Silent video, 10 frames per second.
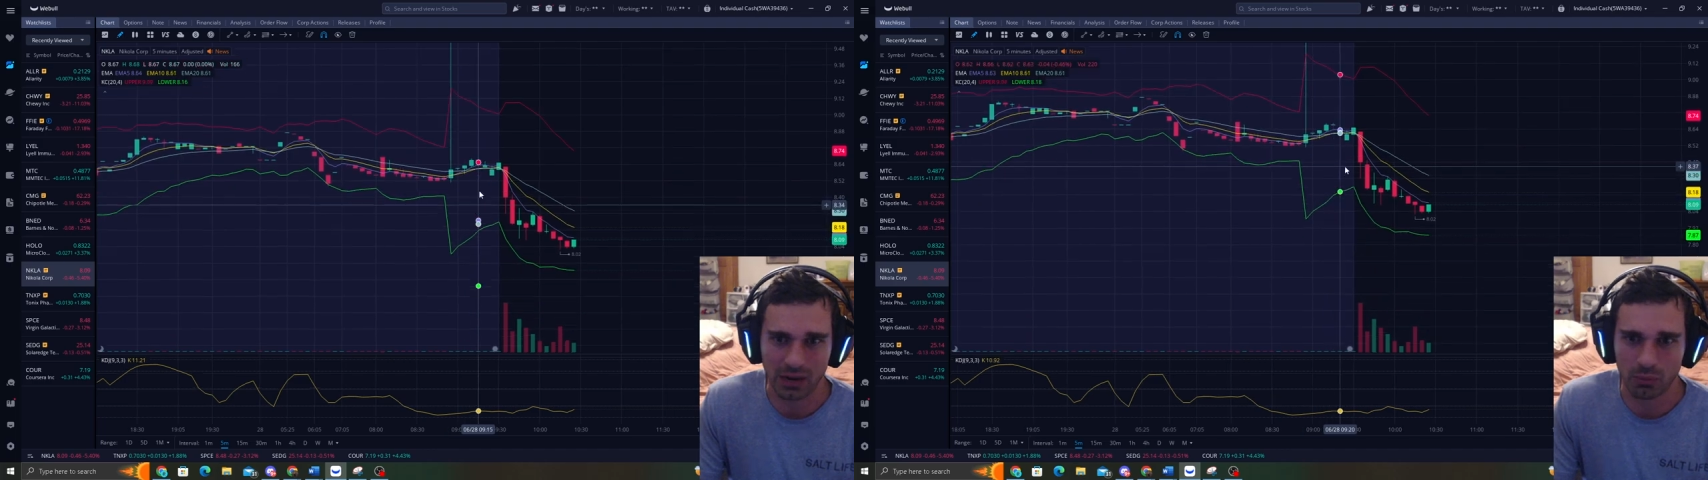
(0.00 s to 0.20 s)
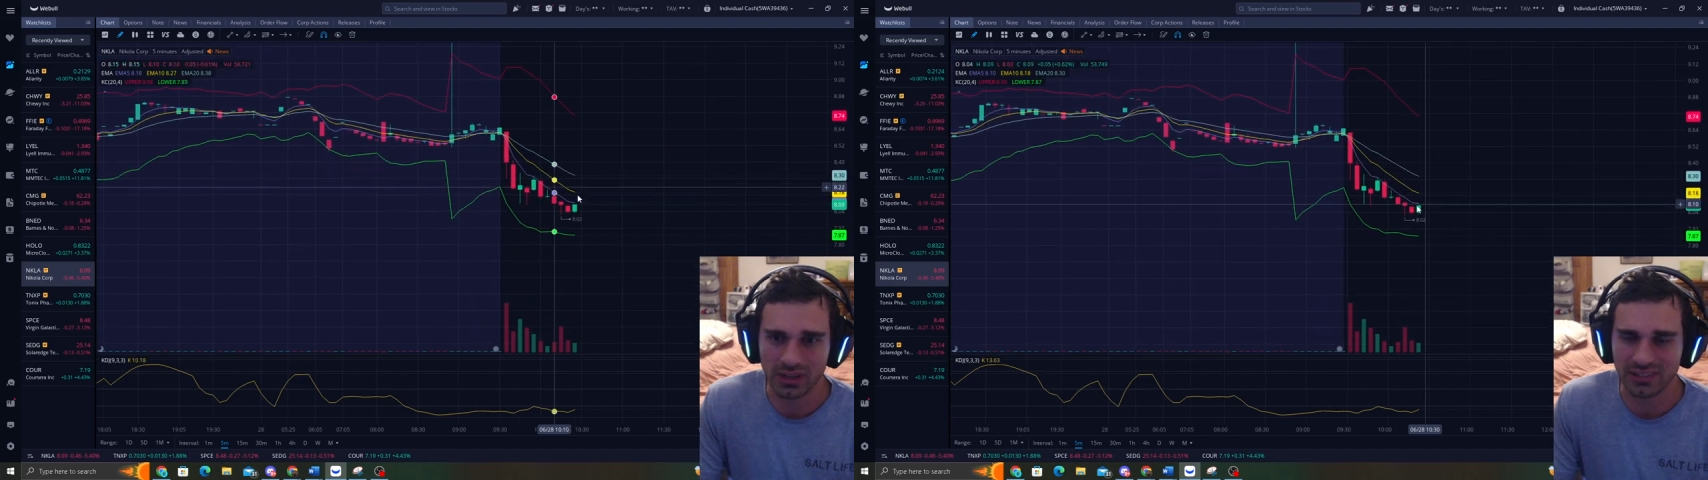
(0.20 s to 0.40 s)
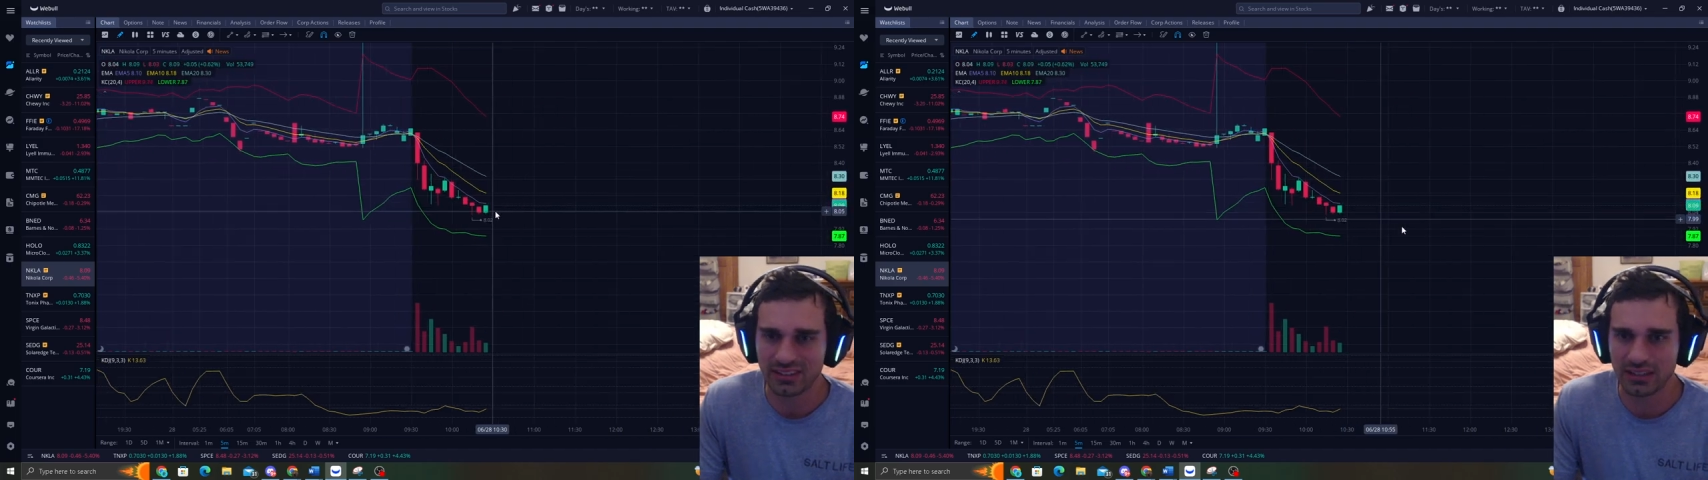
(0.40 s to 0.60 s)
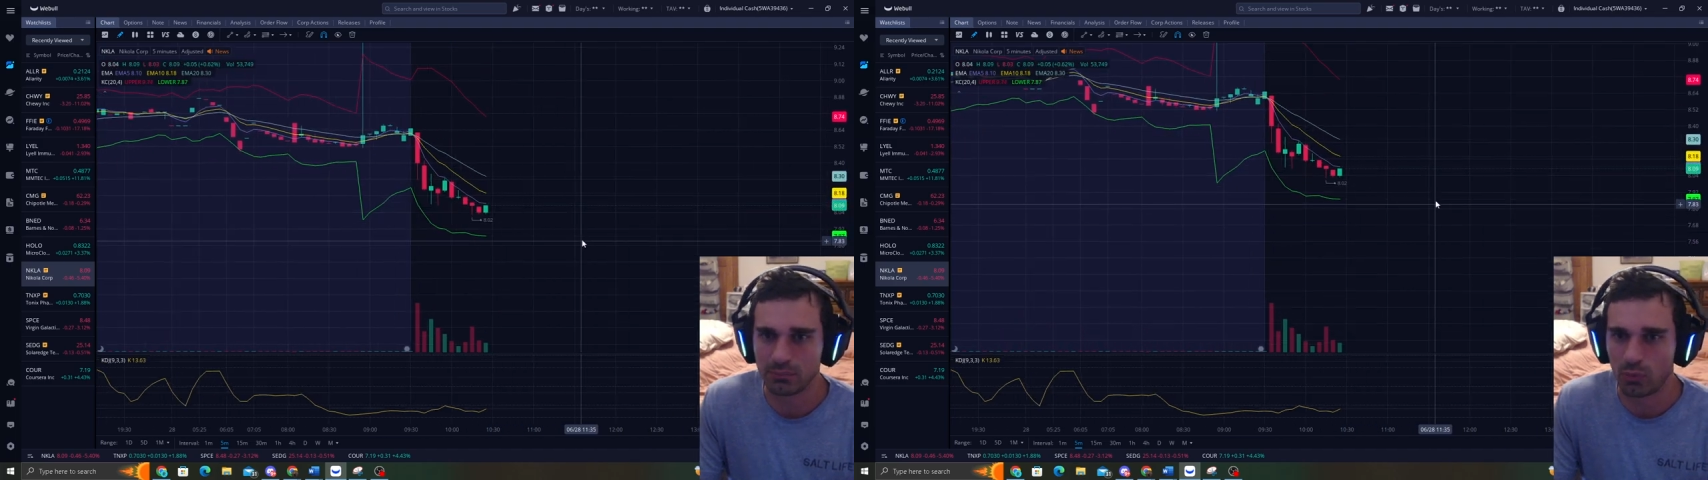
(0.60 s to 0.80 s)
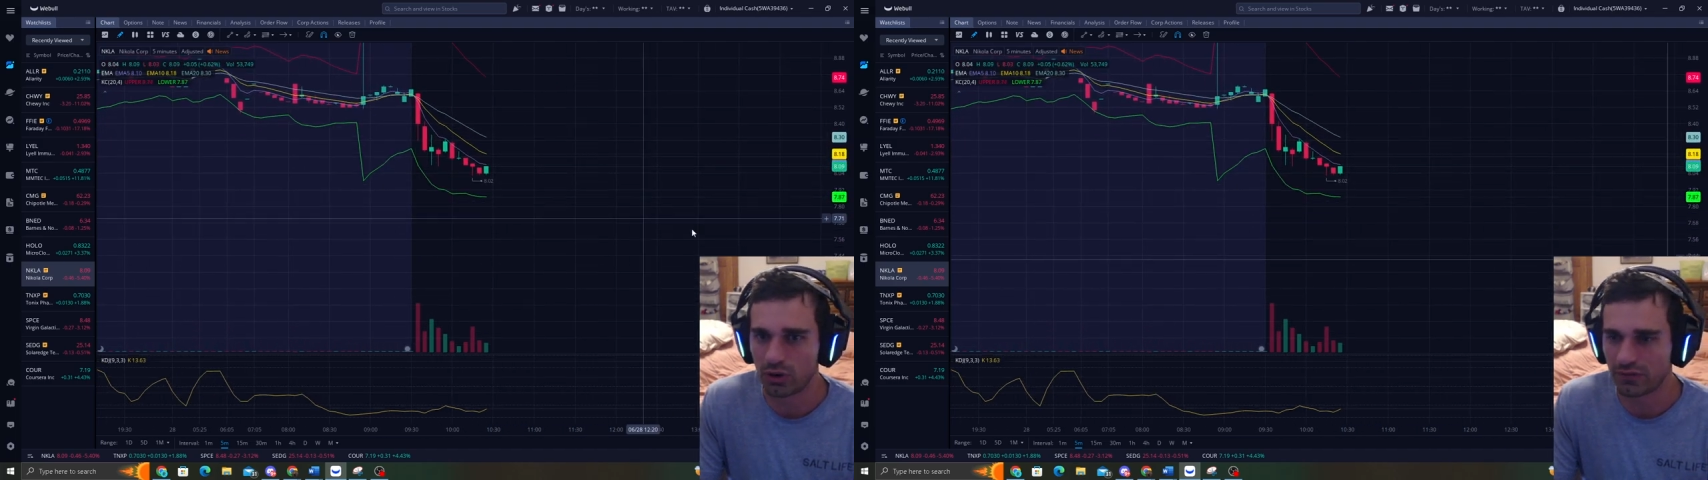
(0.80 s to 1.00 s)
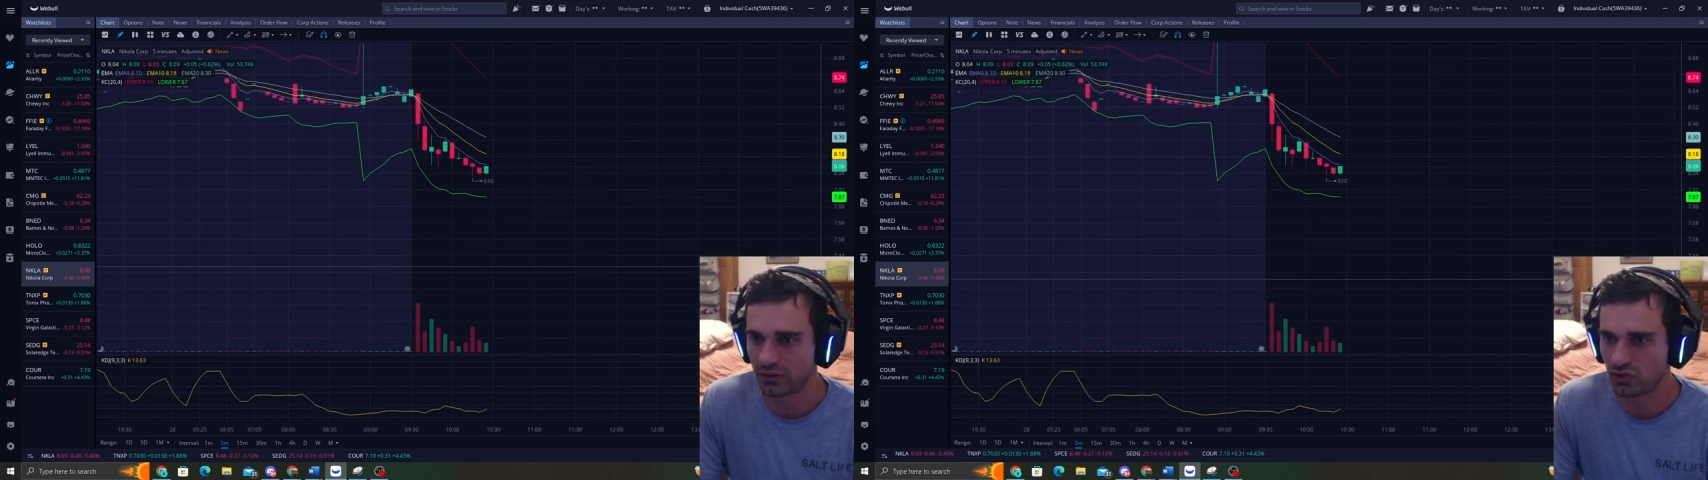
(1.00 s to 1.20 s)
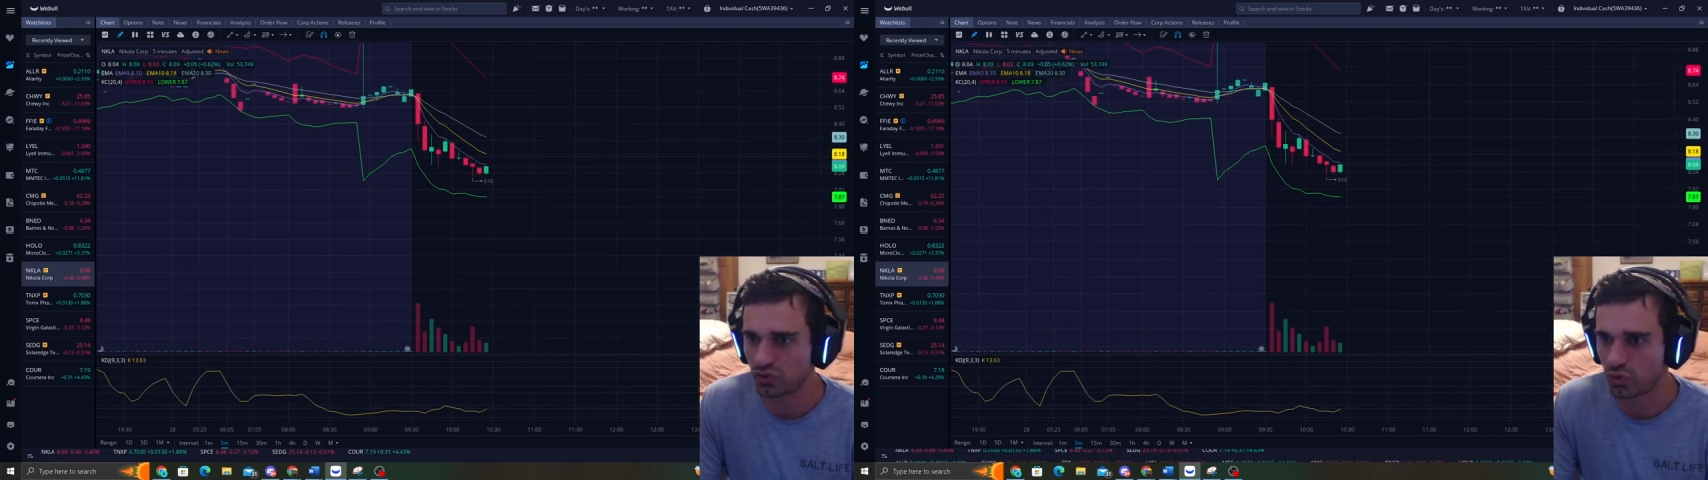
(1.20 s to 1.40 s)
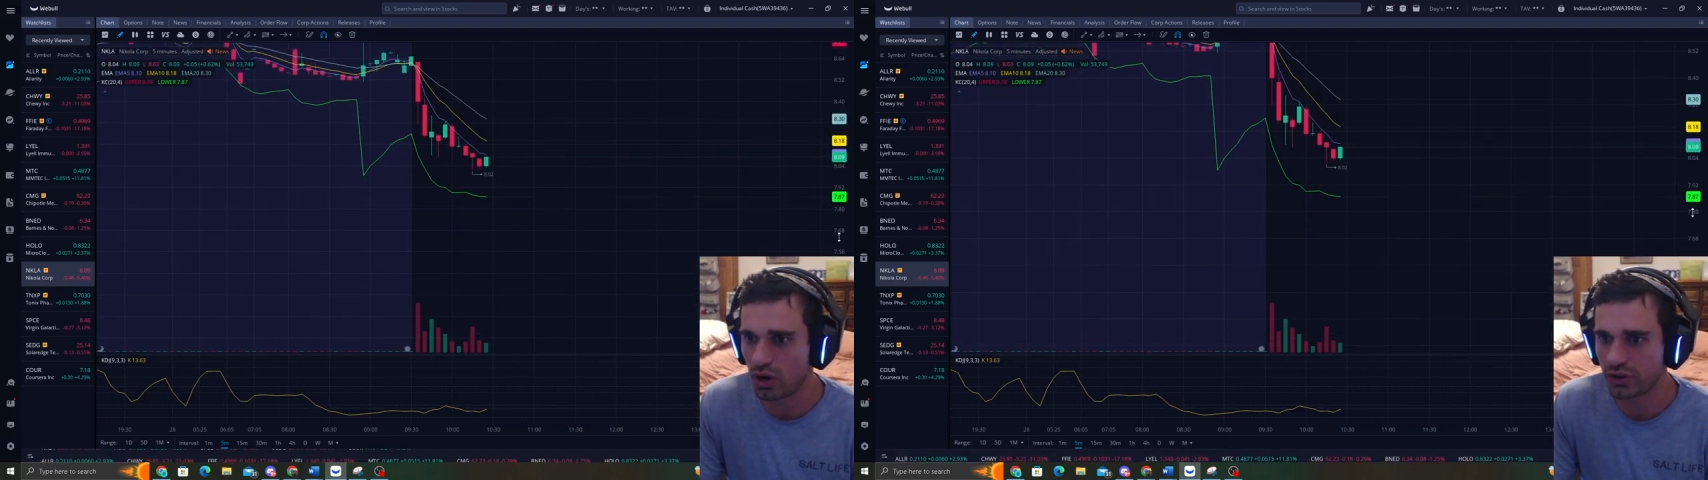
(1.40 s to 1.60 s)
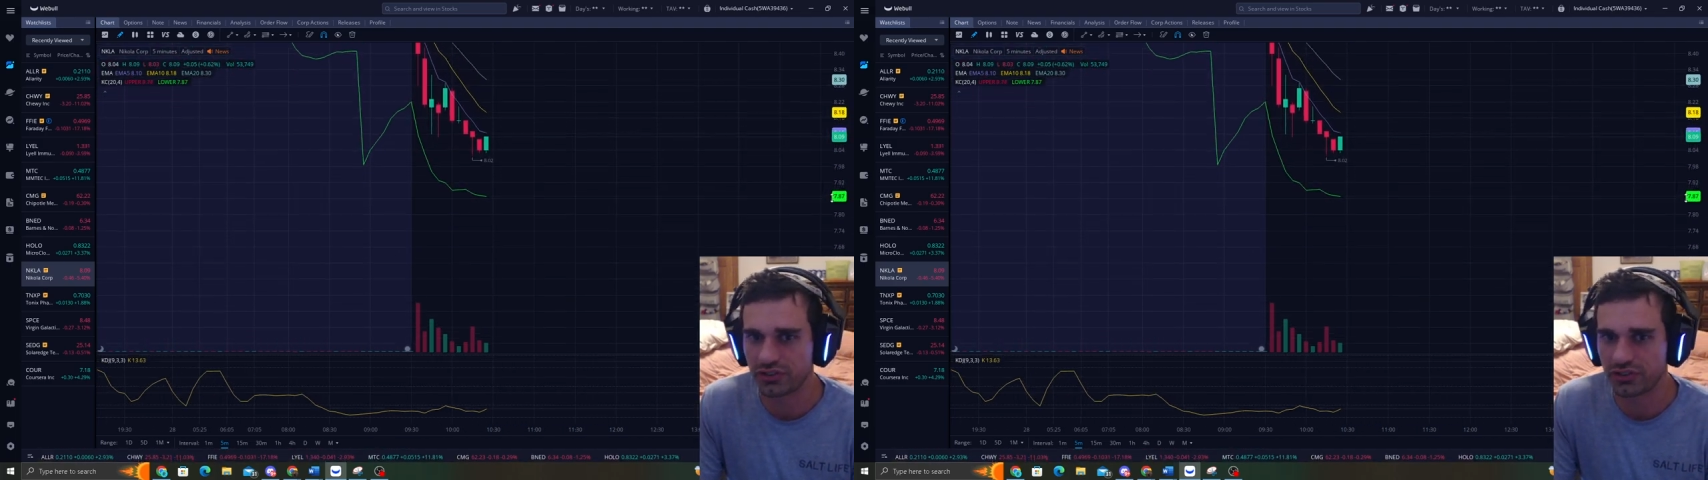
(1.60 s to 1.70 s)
I want to see more of a stronger